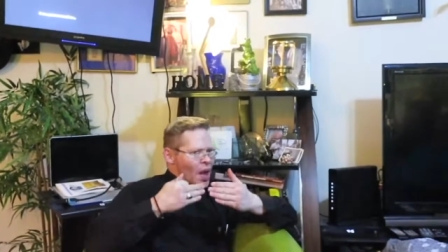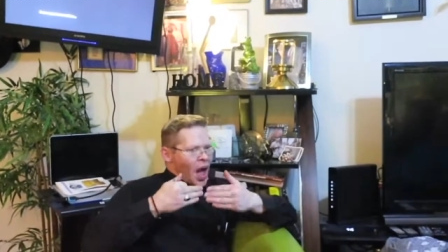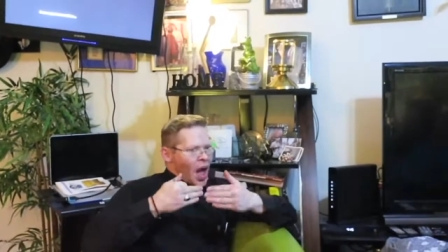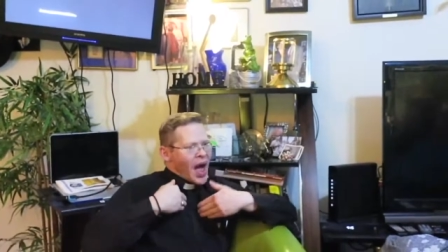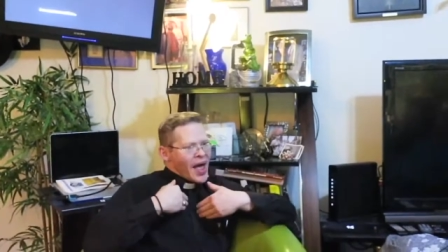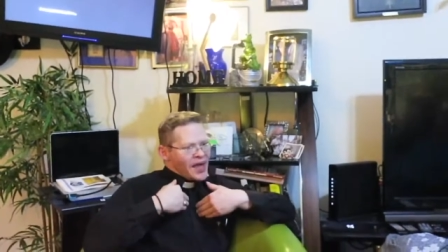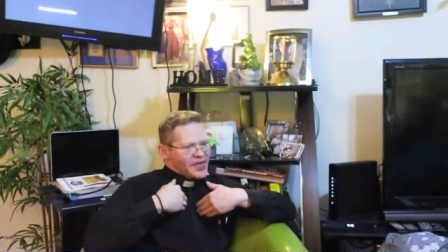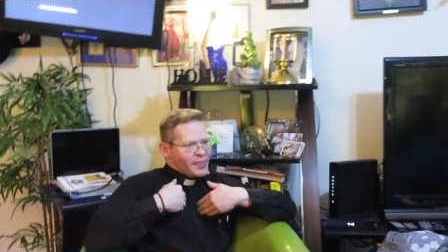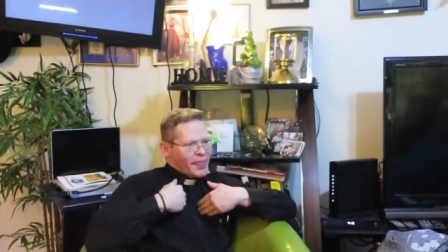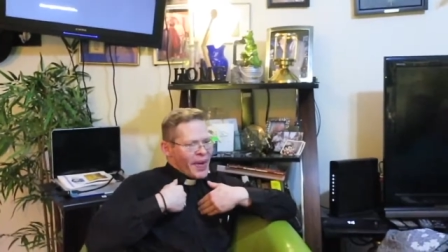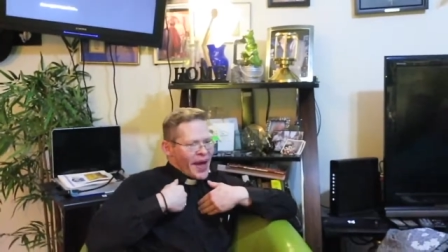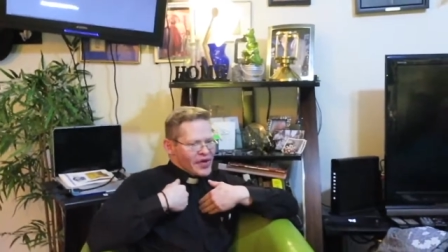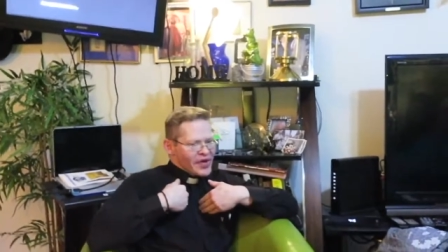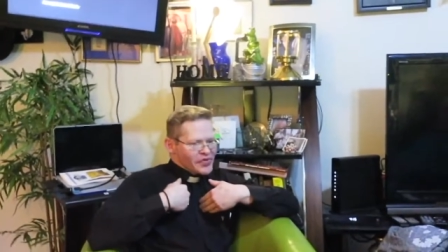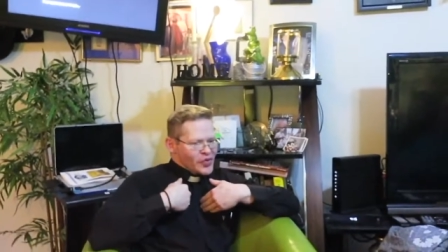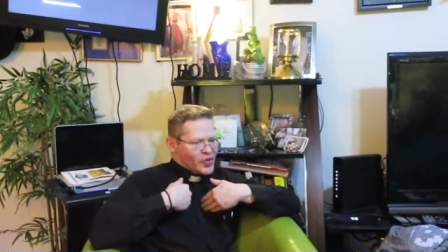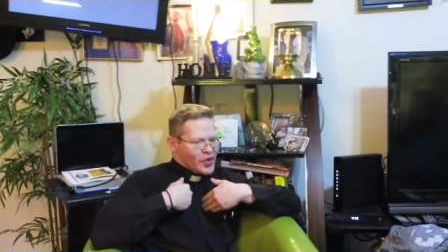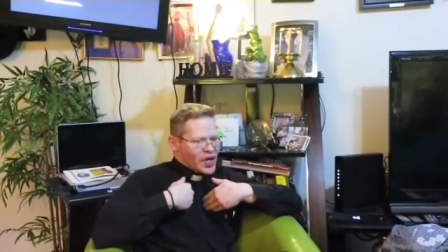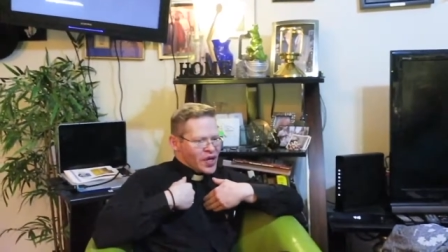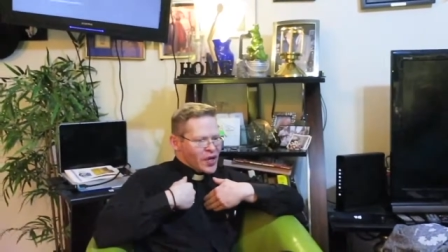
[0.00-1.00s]
I, as a
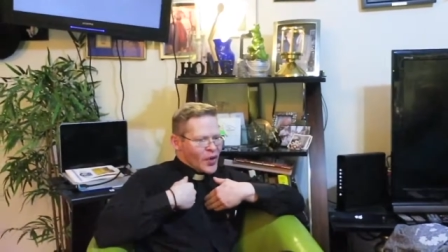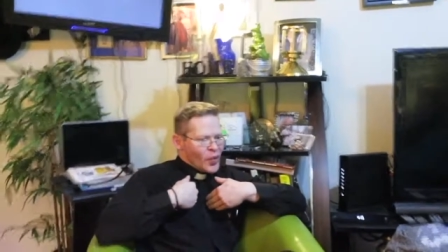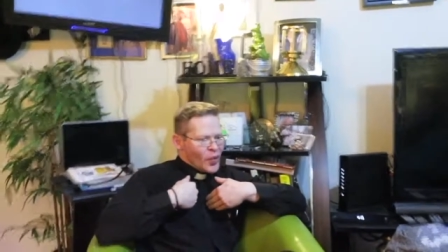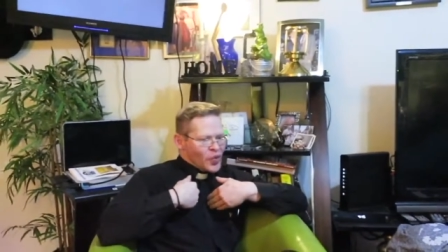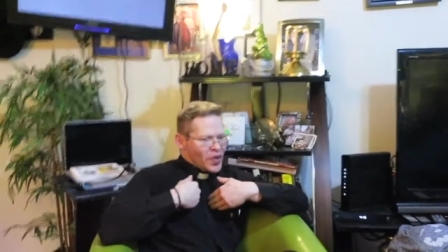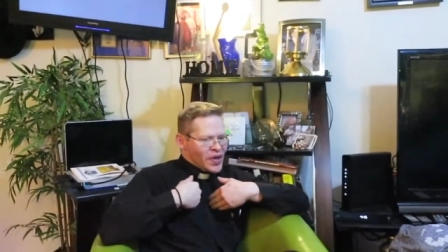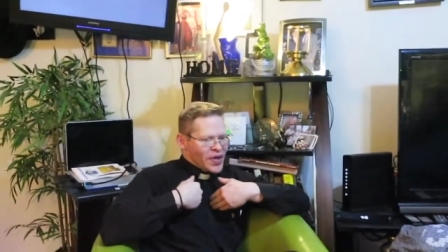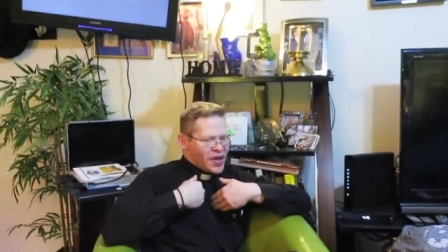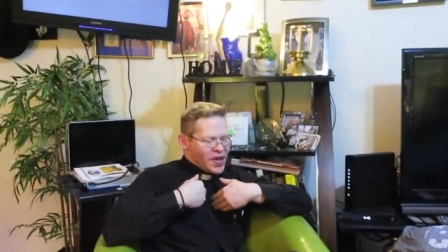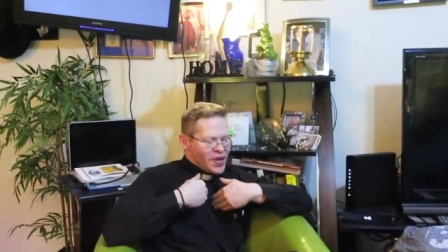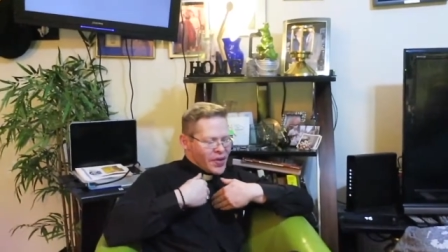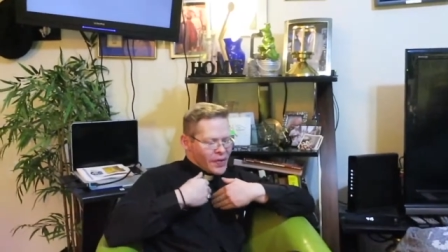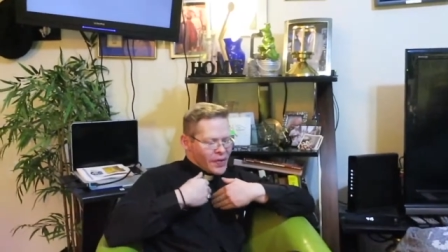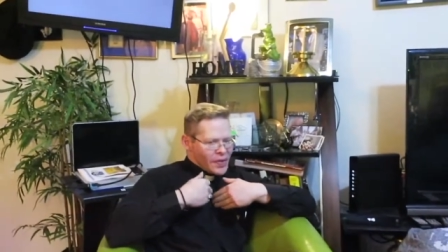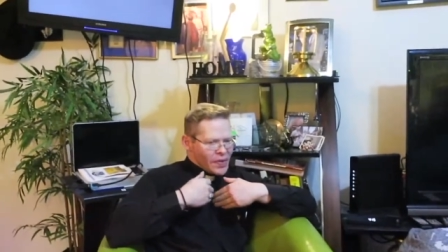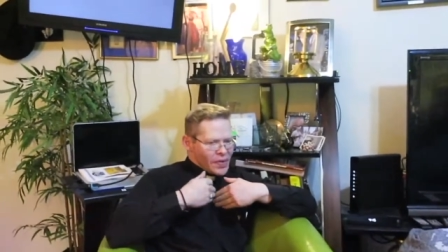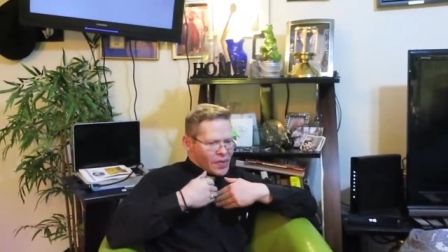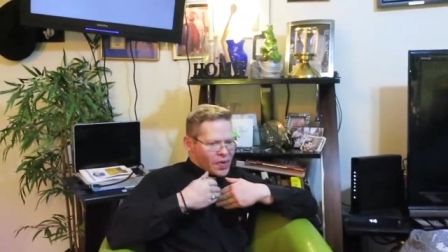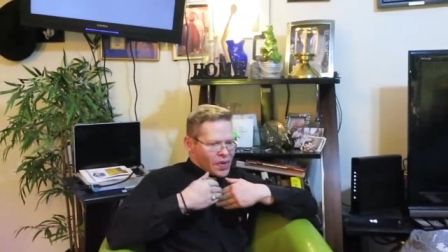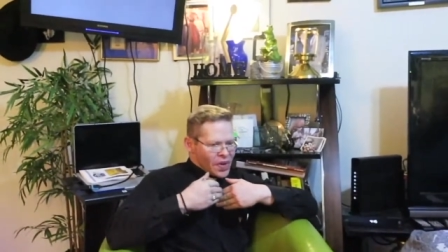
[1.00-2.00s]
pastor, can only
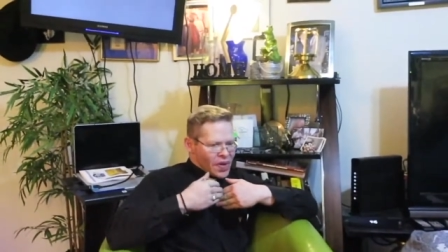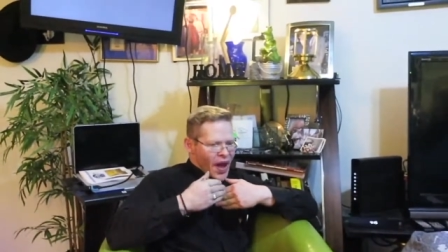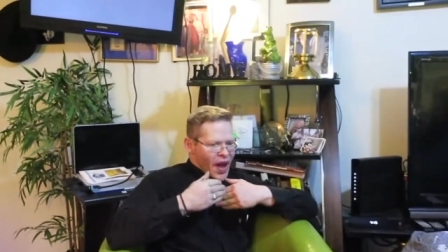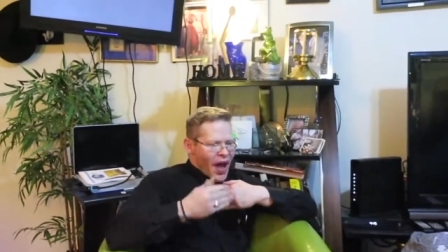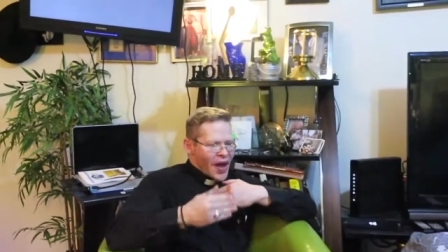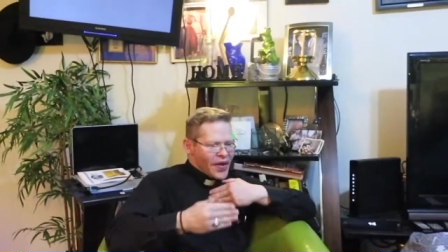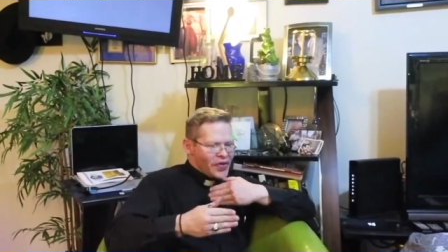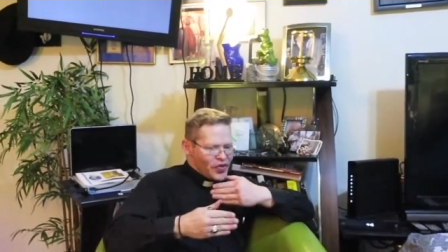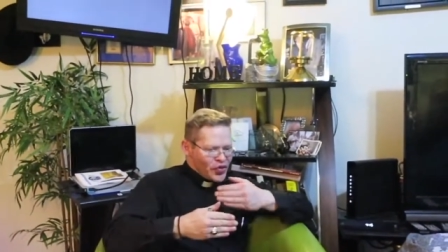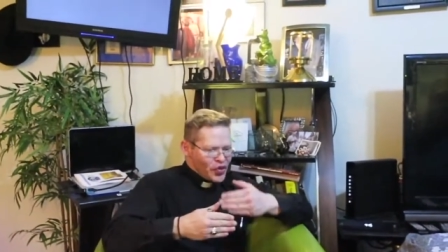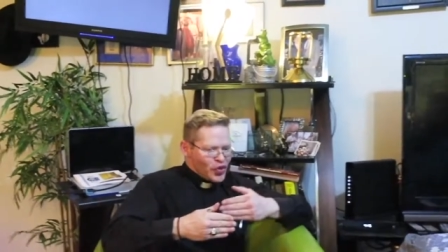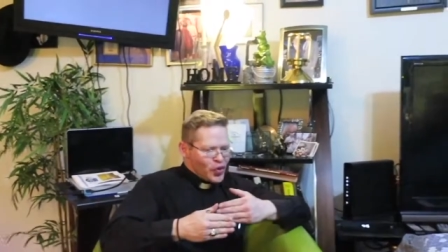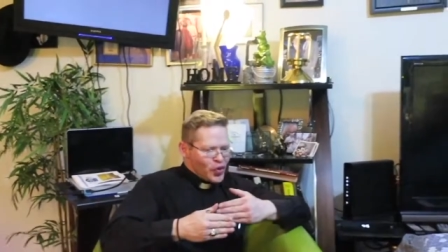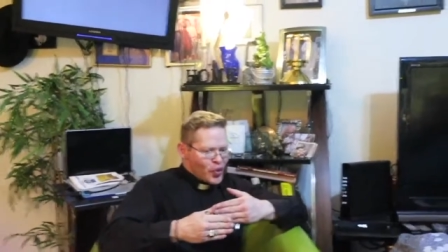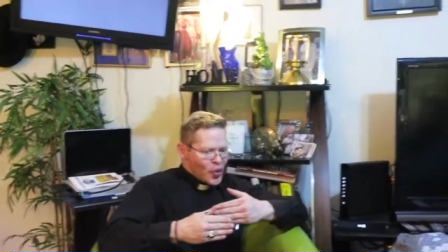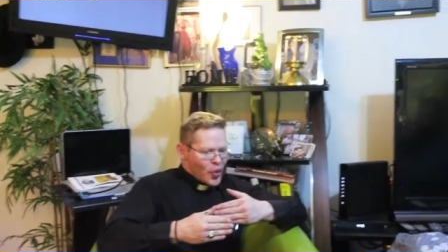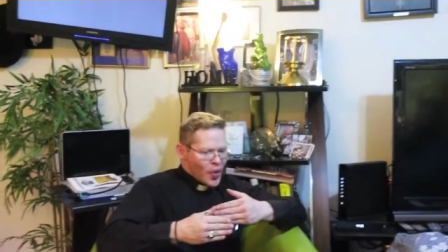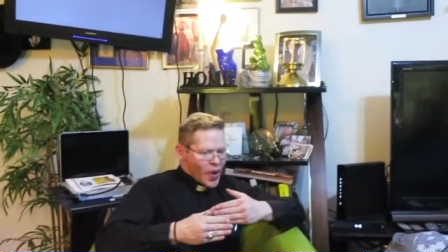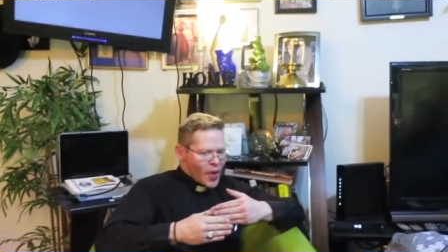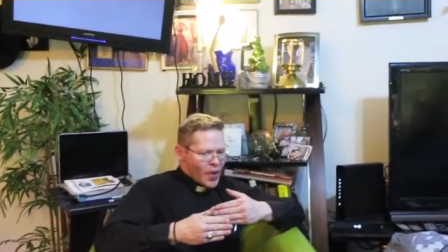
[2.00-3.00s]
guide
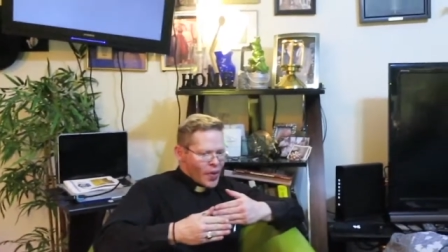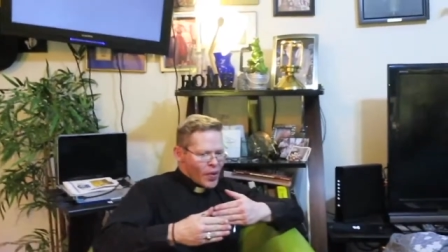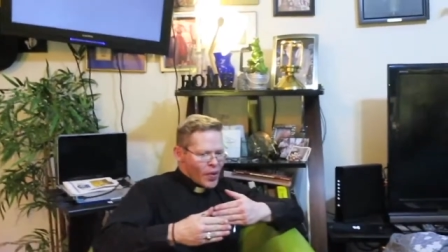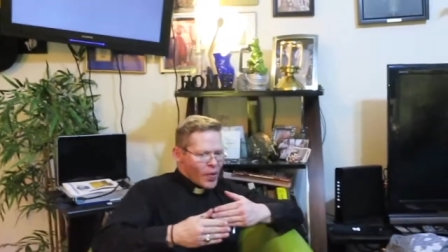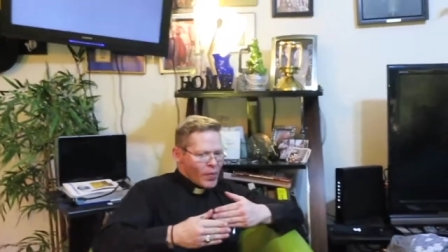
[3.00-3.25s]
you